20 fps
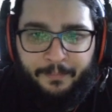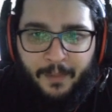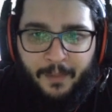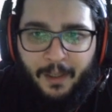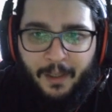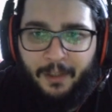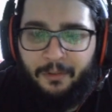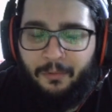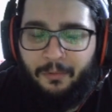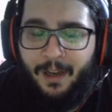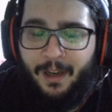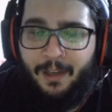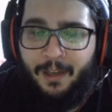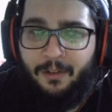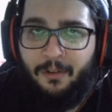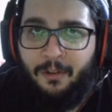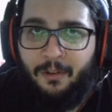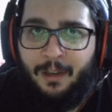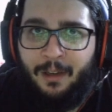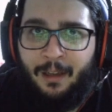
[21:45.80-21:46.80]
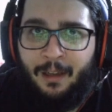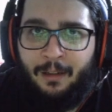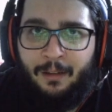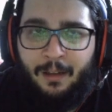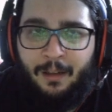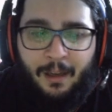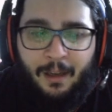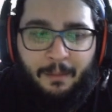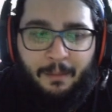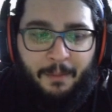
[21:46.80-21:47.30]
trade. You could get
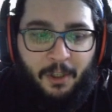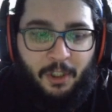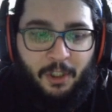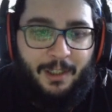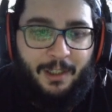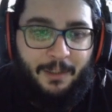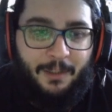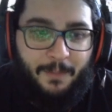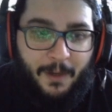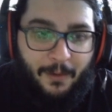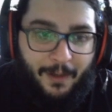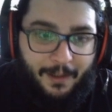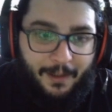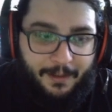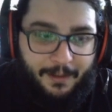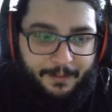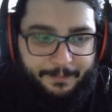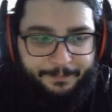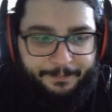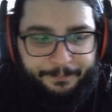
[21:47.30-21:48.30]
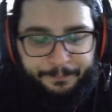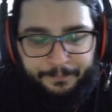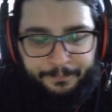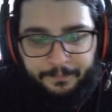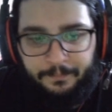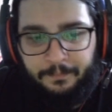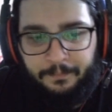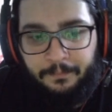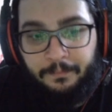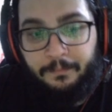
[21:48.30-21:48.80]
the Machine Spirit,
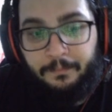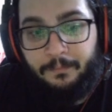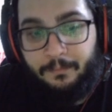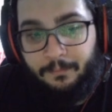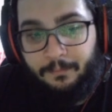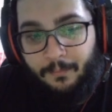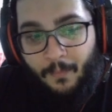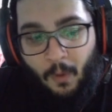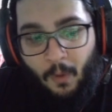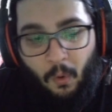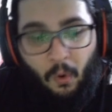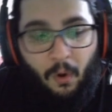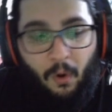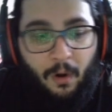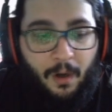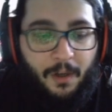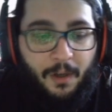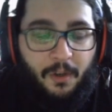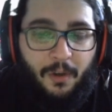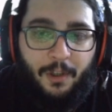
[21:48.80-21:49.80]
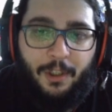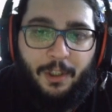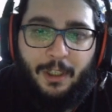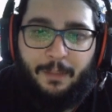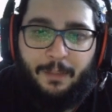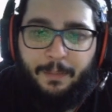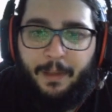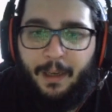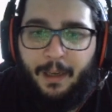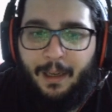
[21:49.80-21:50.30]
or you could
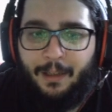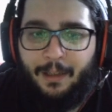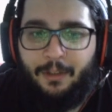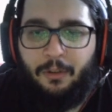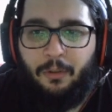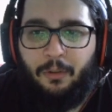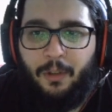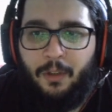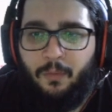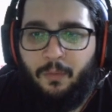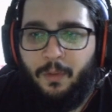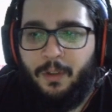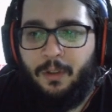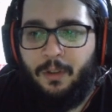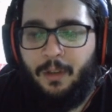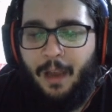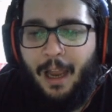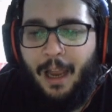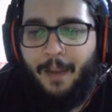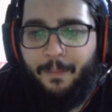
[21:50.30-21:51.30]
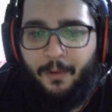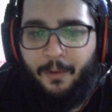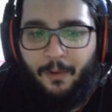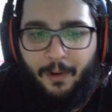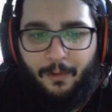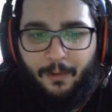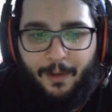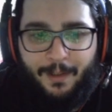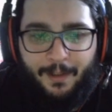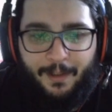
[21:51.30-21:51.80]
just play Custodians with hyper
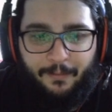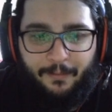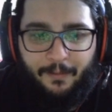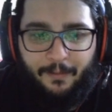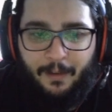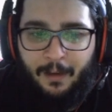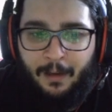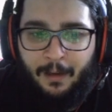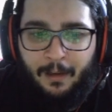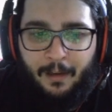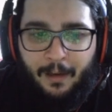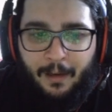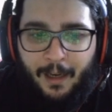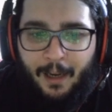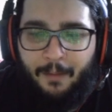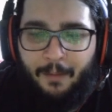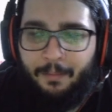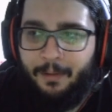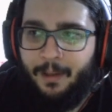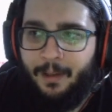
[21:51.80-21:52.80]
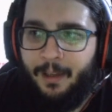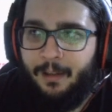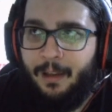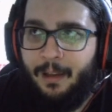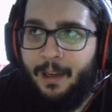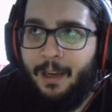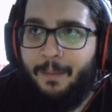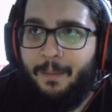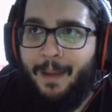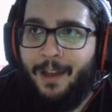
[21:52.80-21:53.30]
aggressive gameplay.
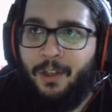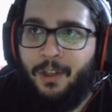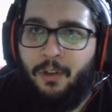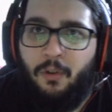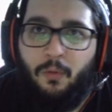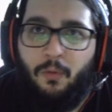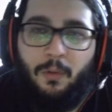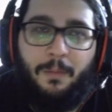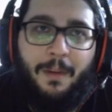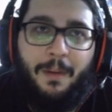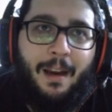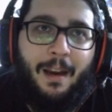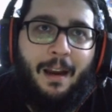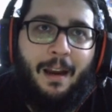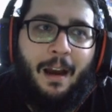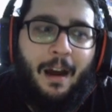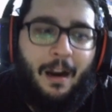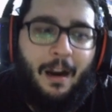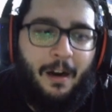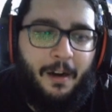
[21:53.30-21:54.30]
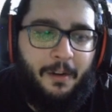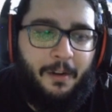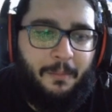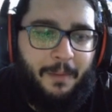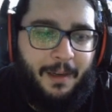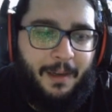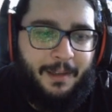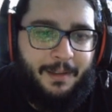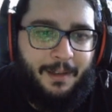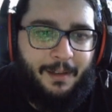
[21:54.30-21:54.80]
Like, imagine you would be a Karn
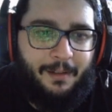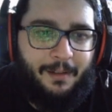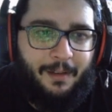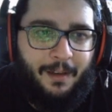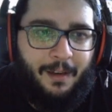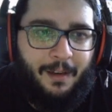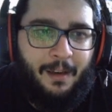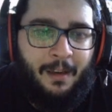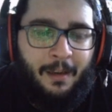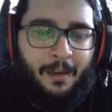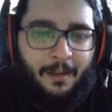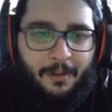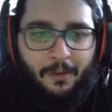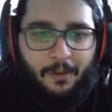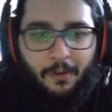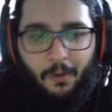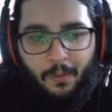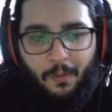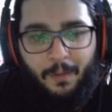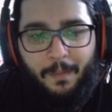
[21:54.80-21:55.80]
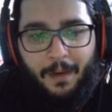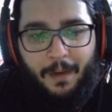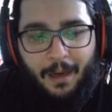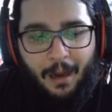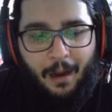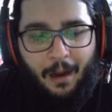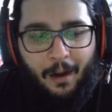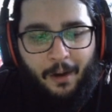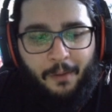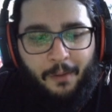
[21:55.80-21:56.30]
basically, so you would be
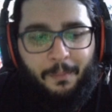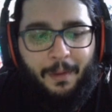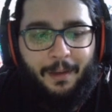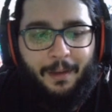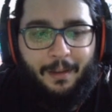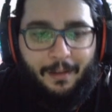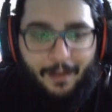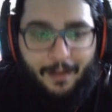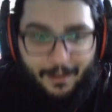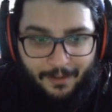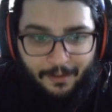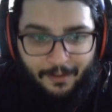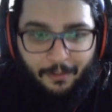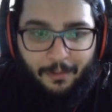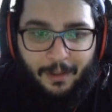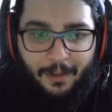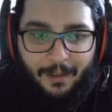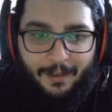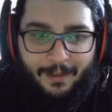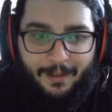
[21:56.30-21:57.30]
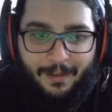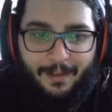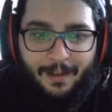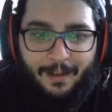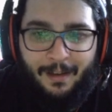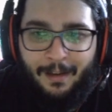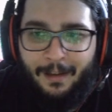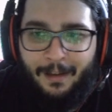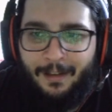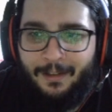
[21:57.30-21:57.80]
Karn but Custodians,
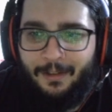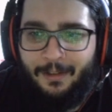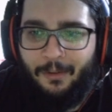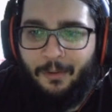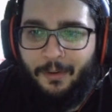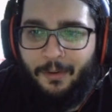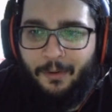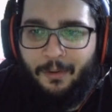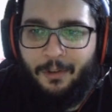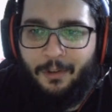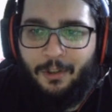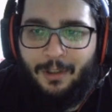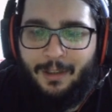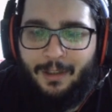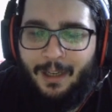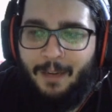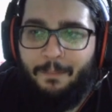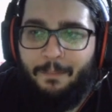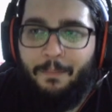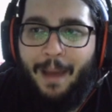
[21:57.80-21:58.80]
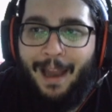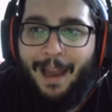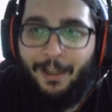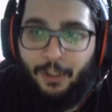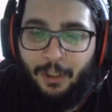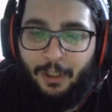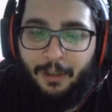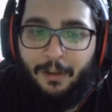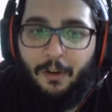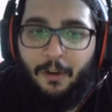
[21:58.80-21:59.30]
so you could just keep
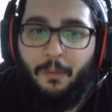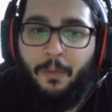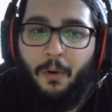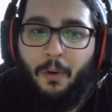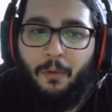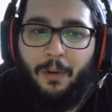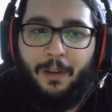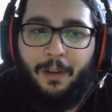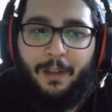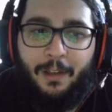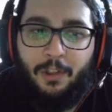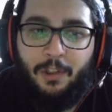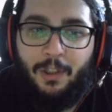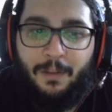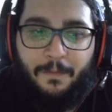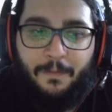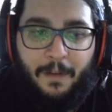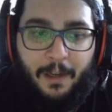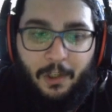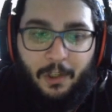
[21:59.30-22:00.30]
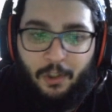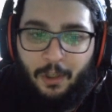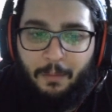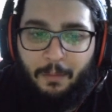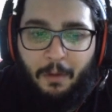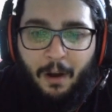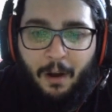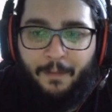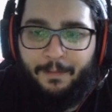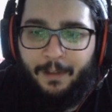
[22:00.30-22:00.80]
bashing the opponent and just finish
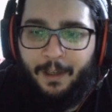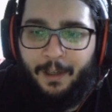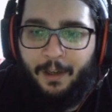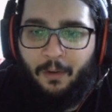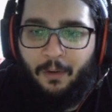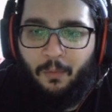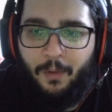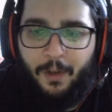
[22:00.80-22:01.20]
them off later with